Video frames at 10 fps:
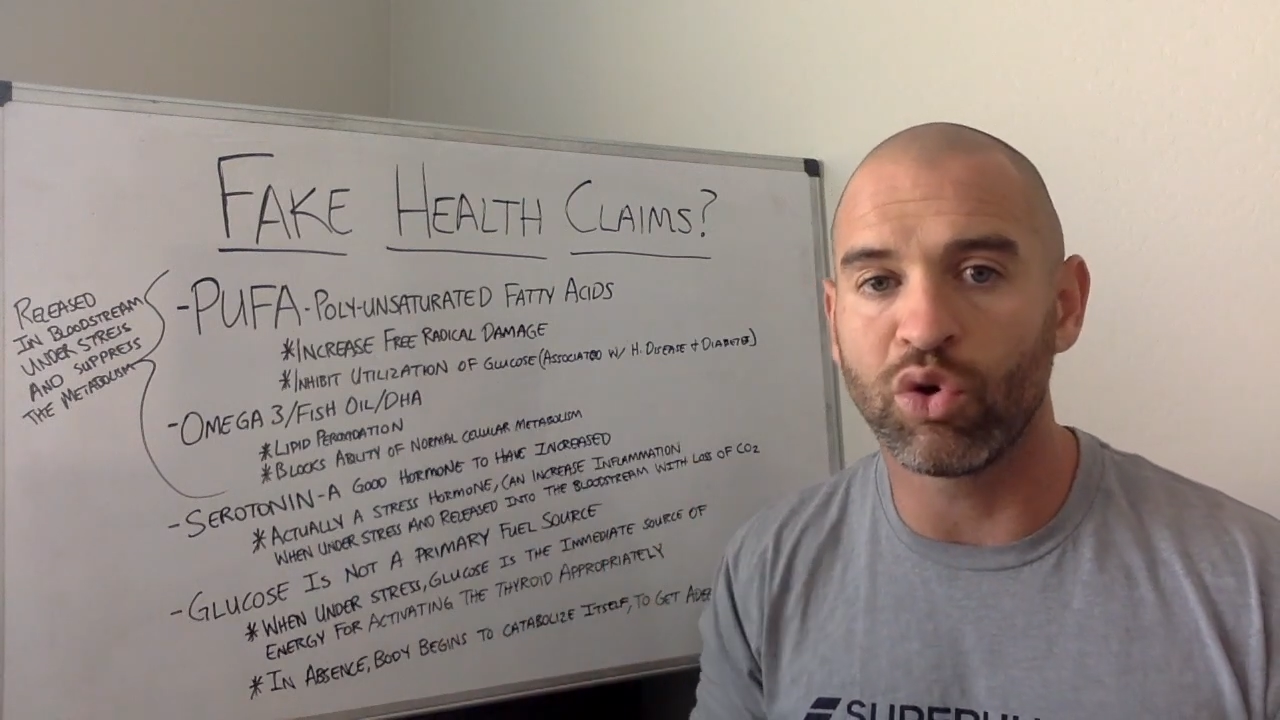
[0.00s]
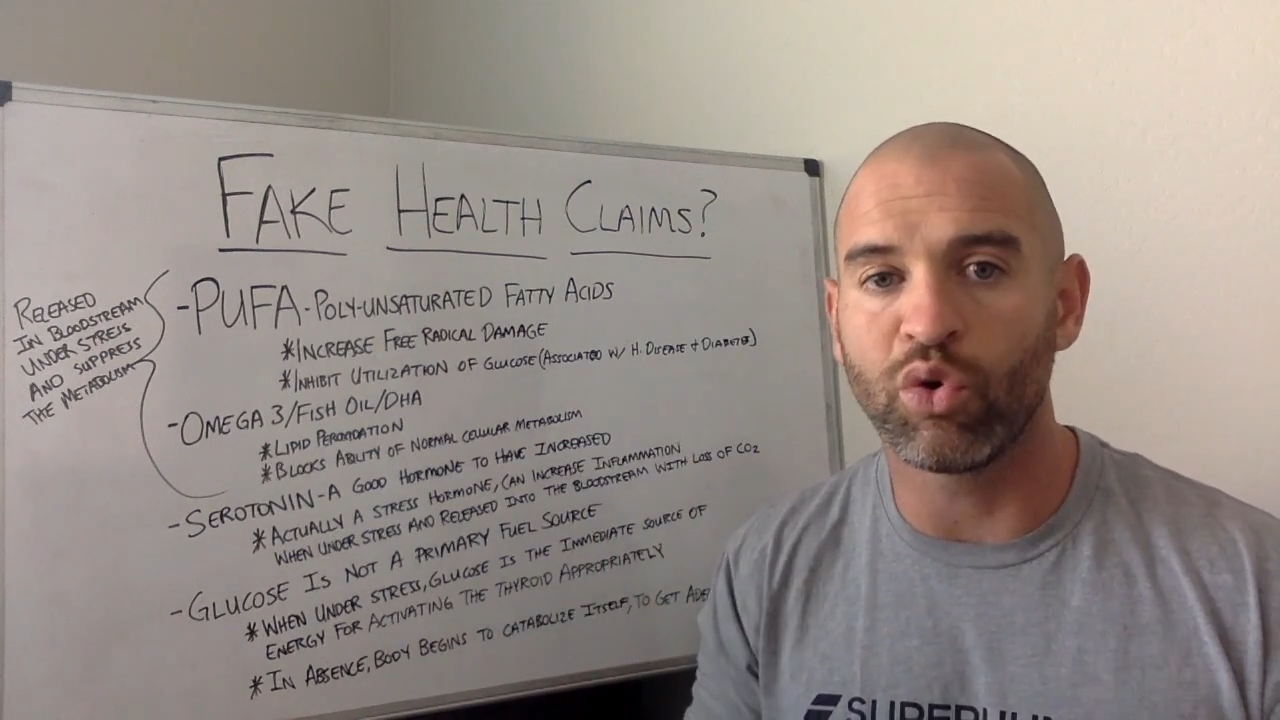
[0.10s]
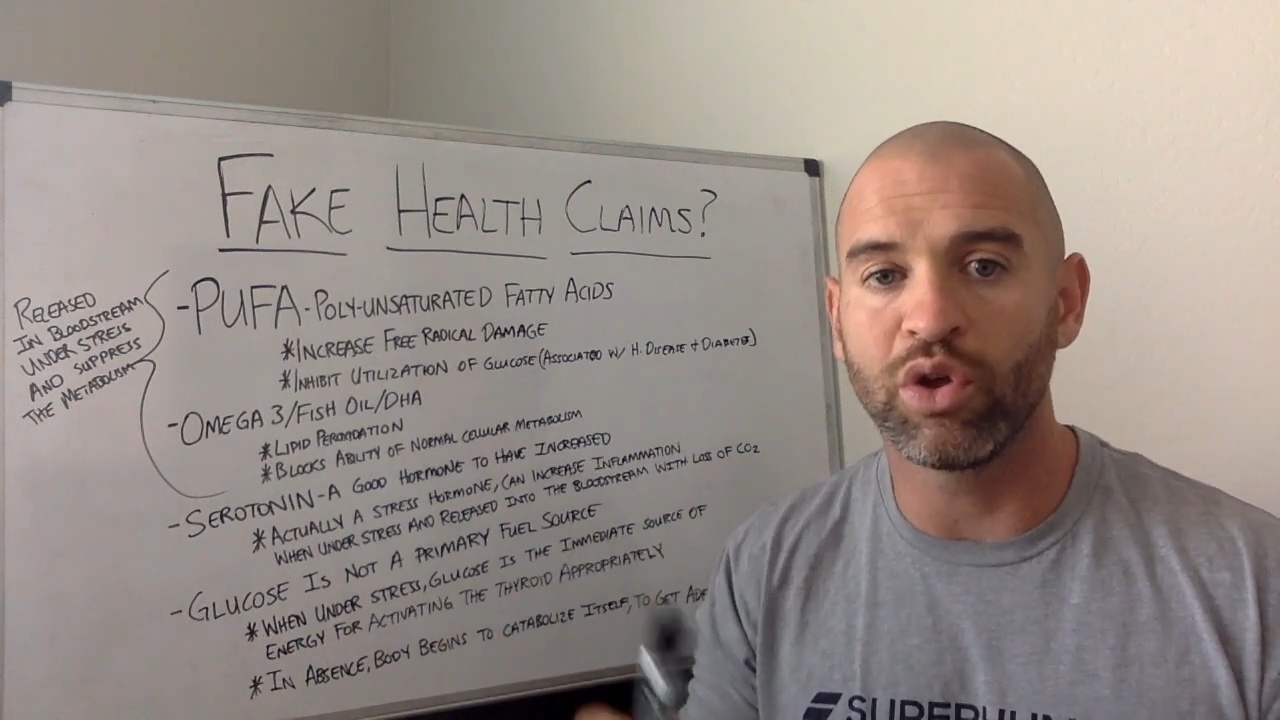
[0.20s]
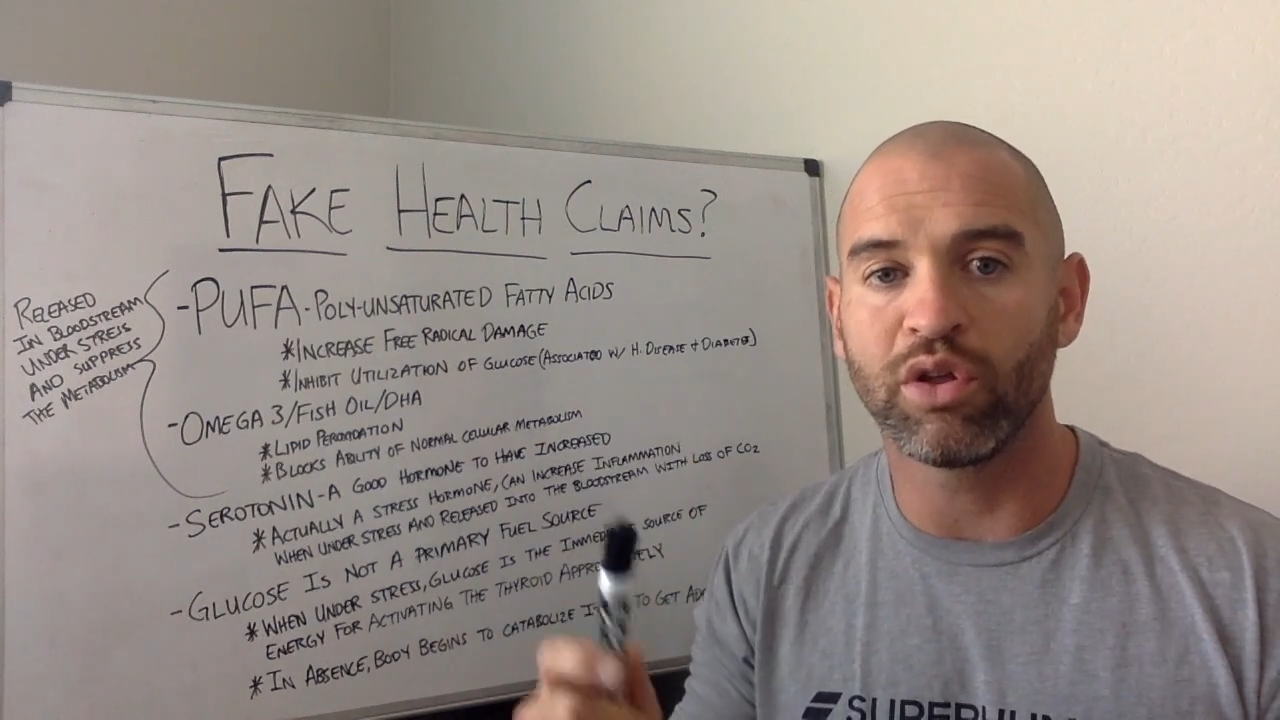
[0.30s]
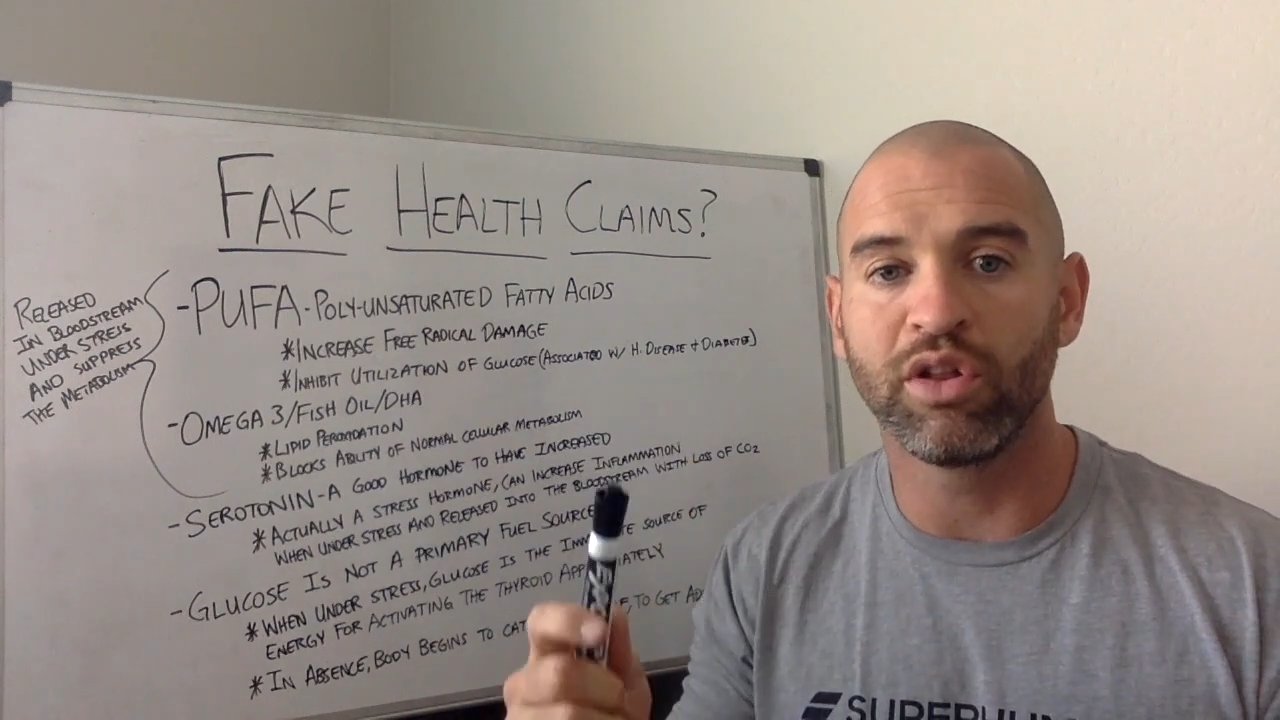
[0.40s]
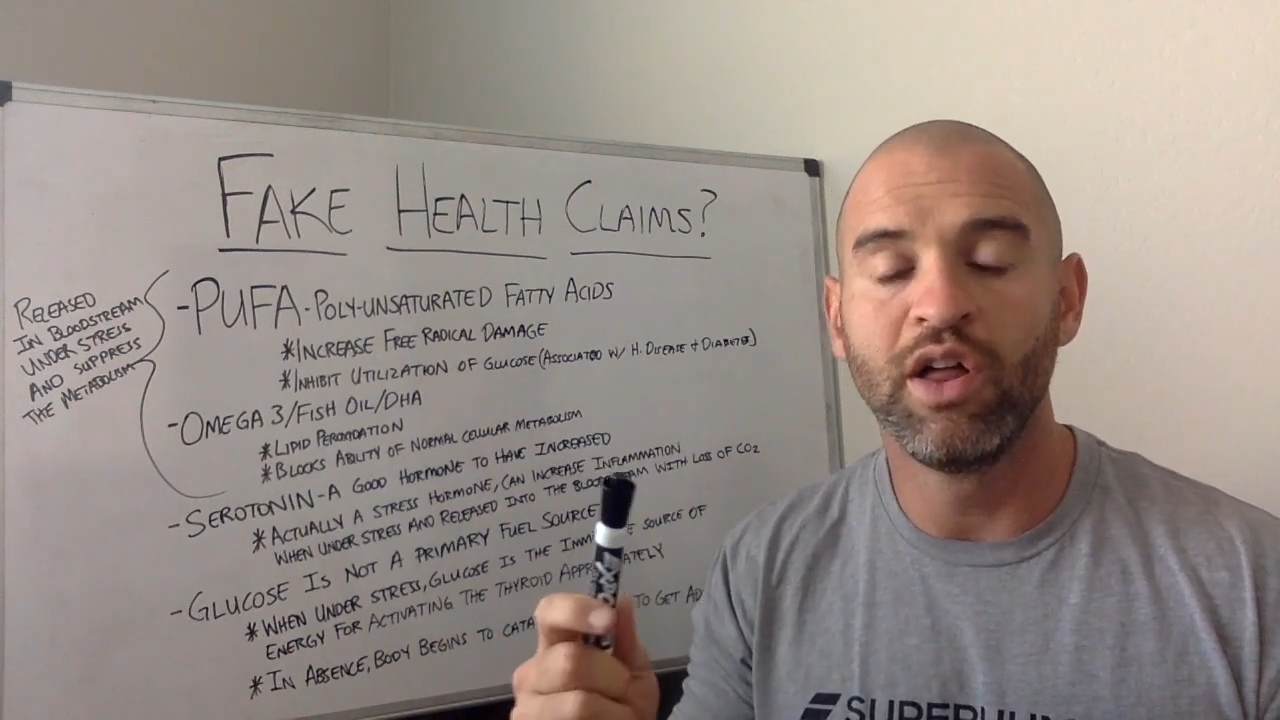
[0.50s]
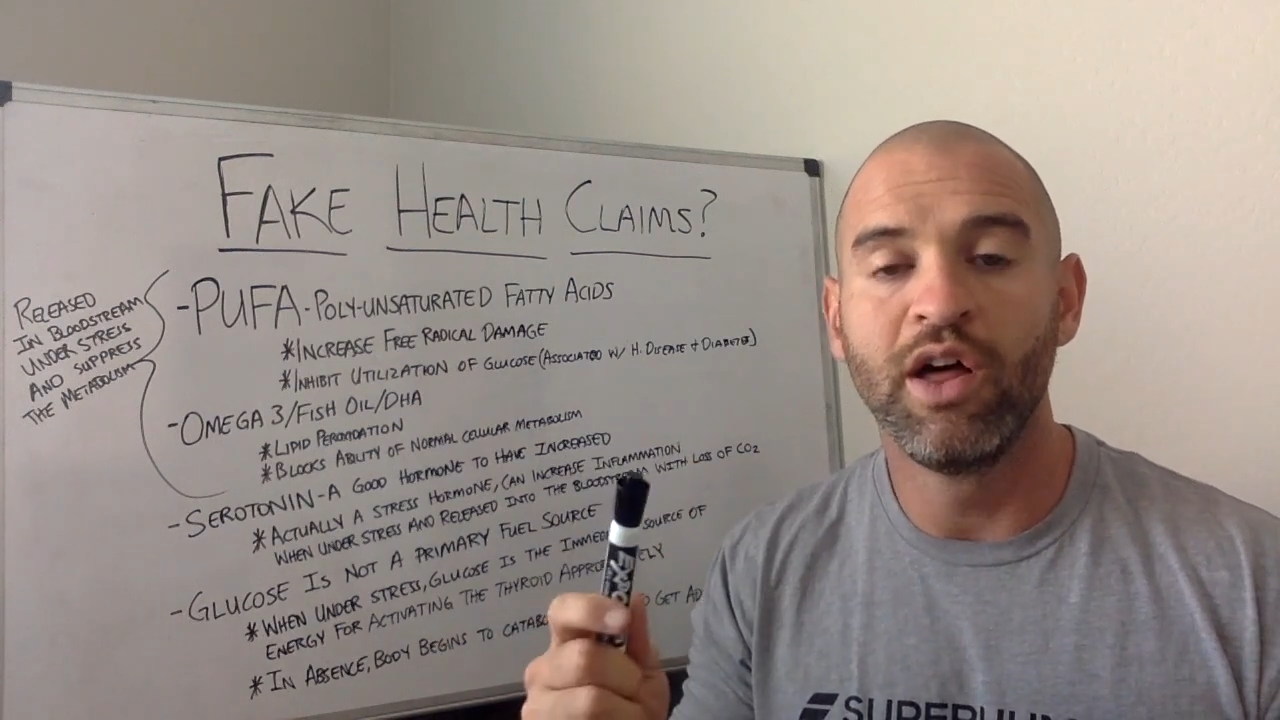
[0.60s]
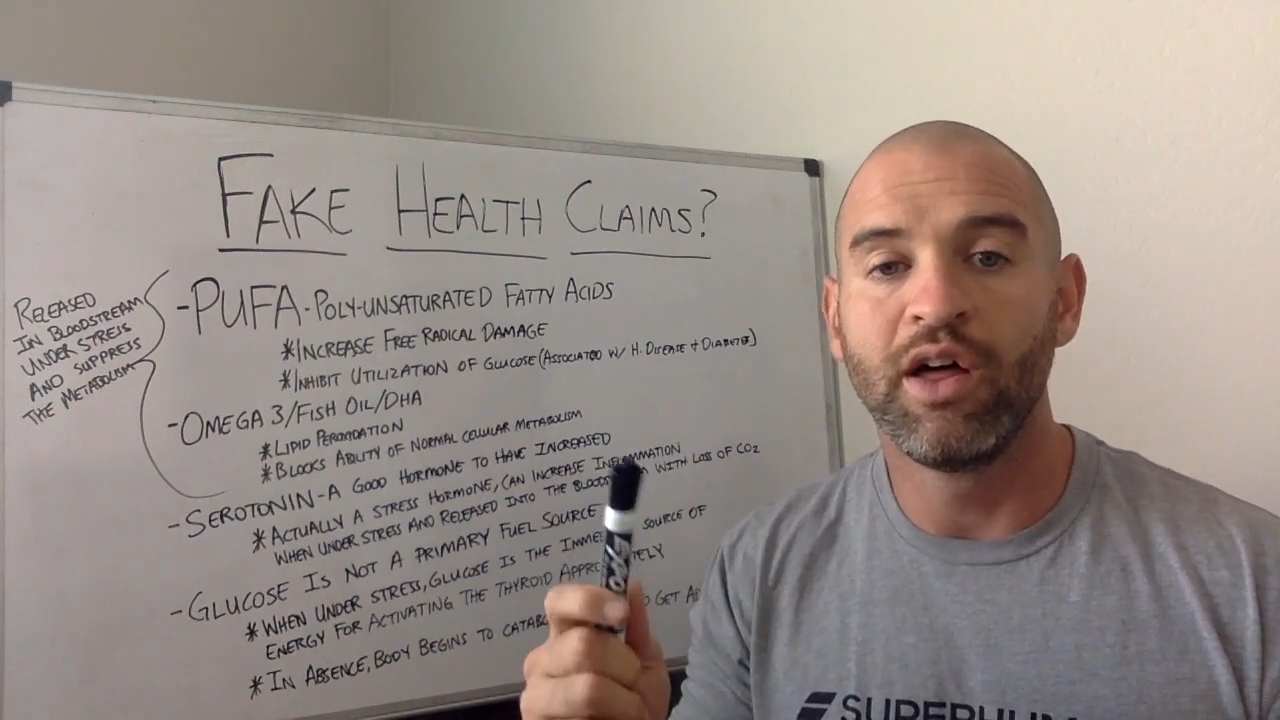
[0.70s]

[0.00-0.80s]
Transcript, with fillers: oil,